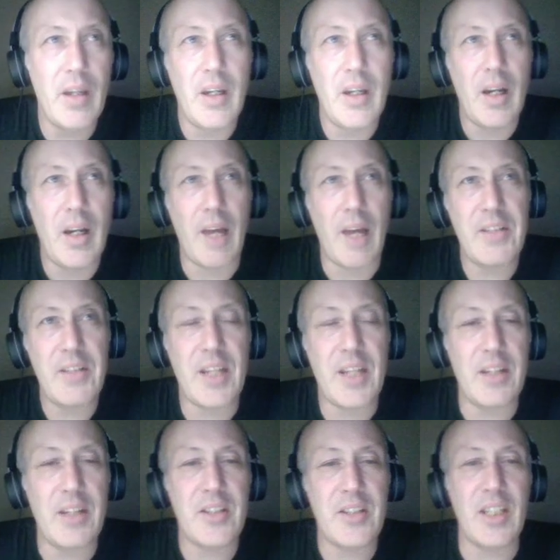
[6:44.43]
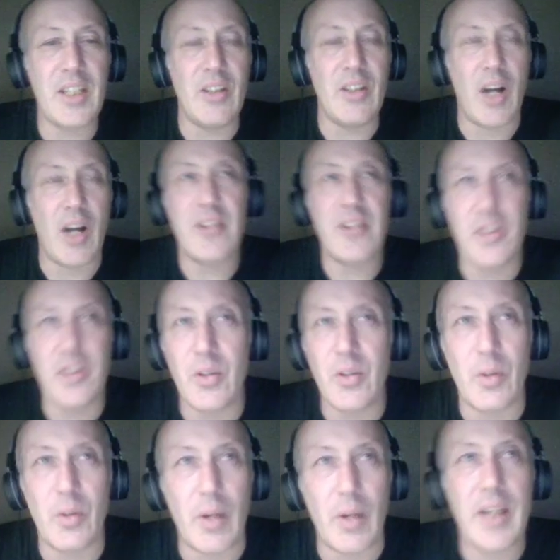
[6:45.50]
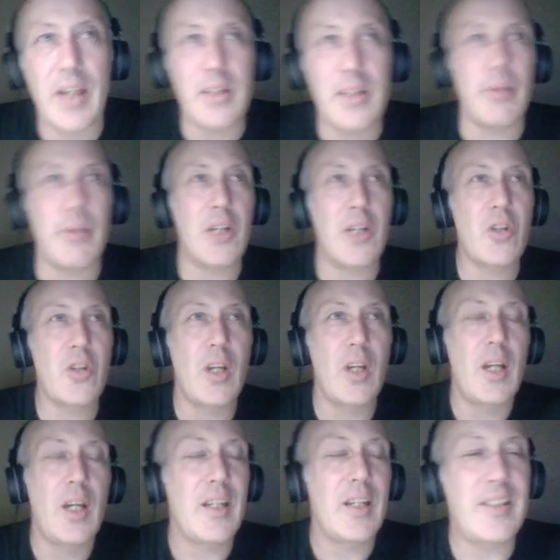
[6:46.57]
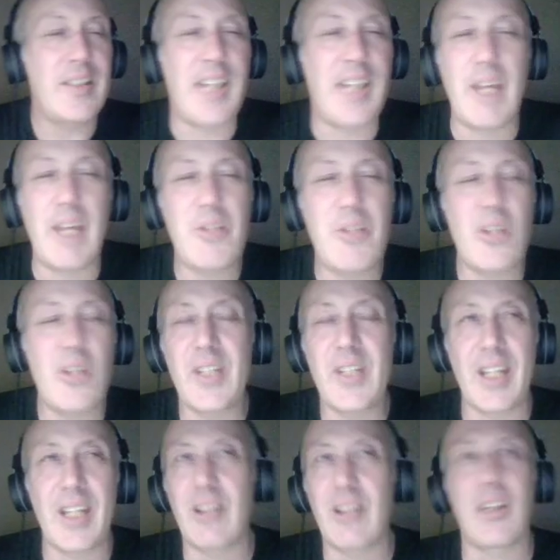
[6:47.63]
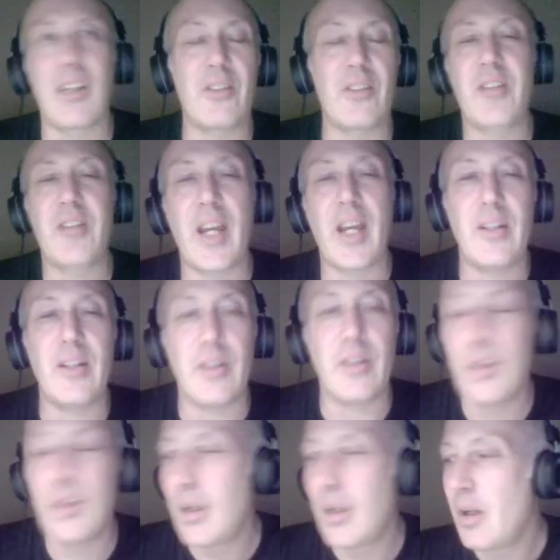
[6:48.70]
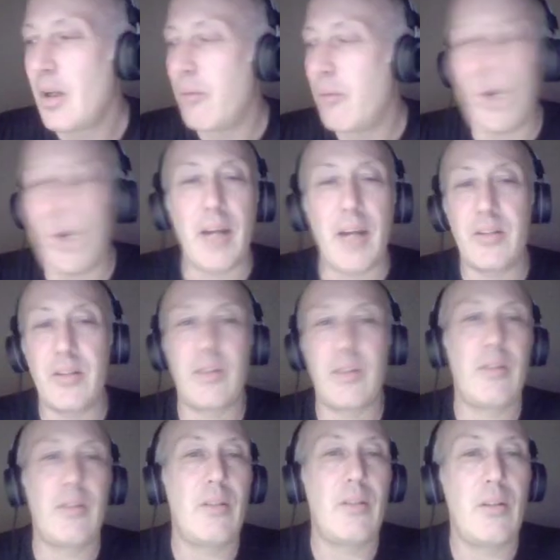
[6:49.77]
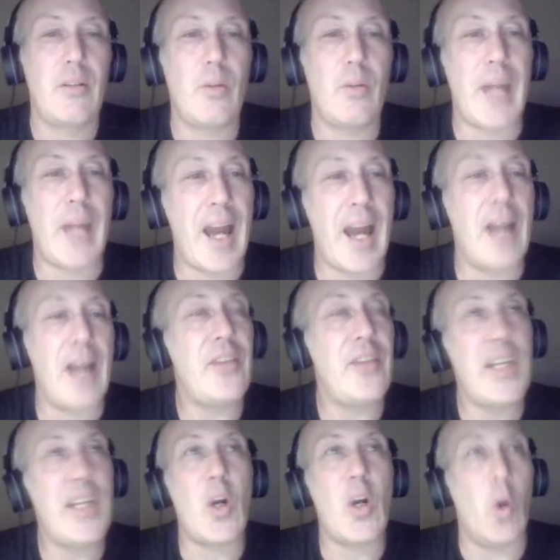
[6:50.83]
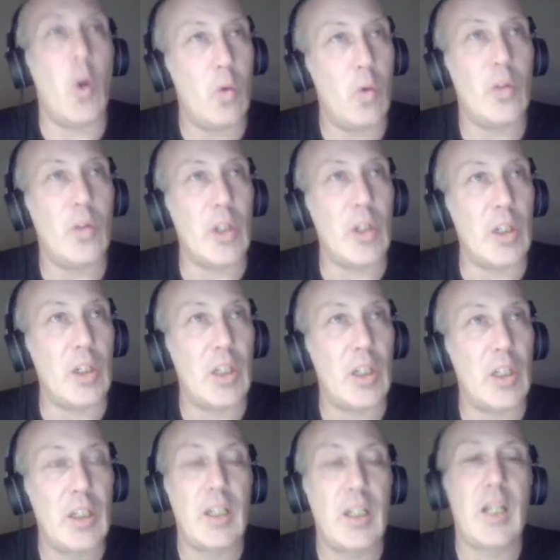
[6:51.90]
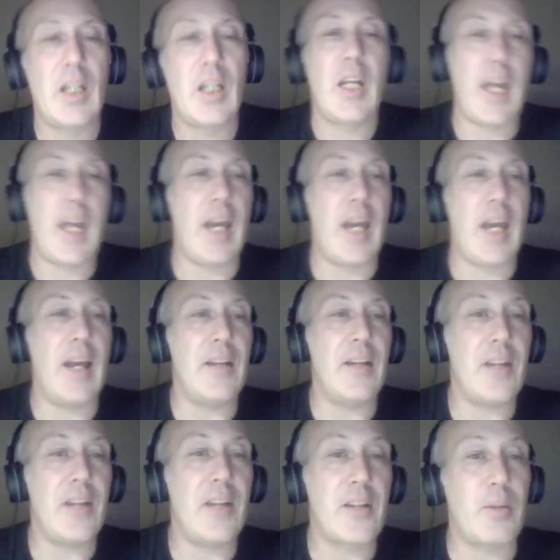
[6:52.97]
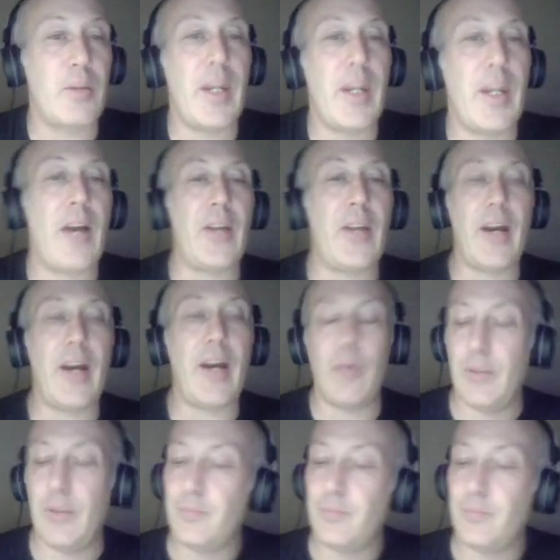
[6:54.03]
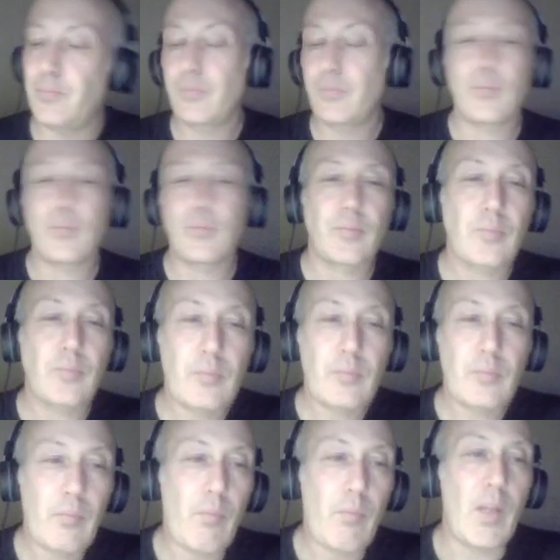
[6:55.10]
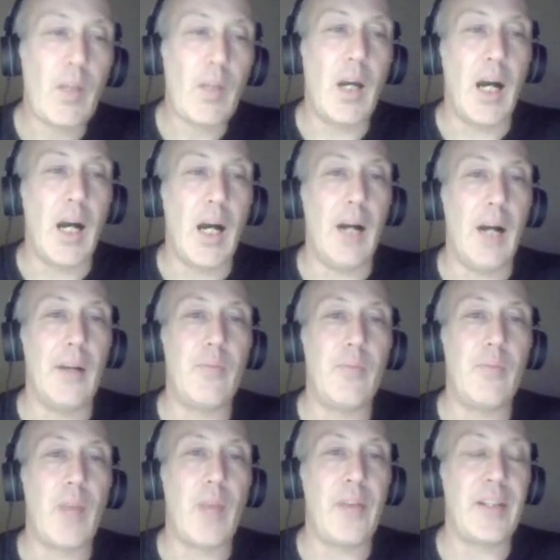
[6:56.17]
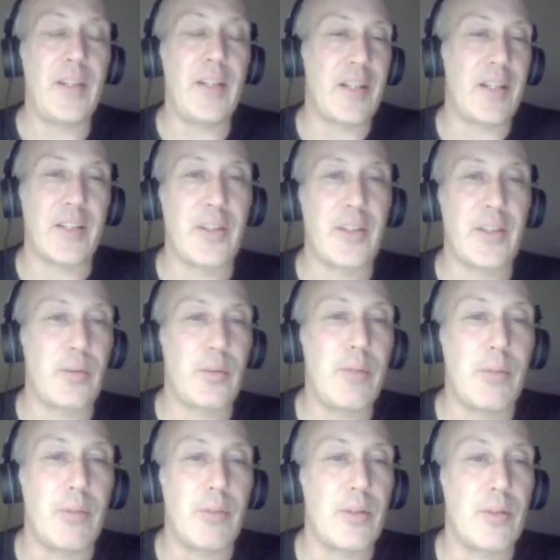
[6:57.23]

I have a tendency not to do in reg as much. Games usually get a little tighter but we had the over. And uh, so we nailed that one. Uh, I think that's like three pearls or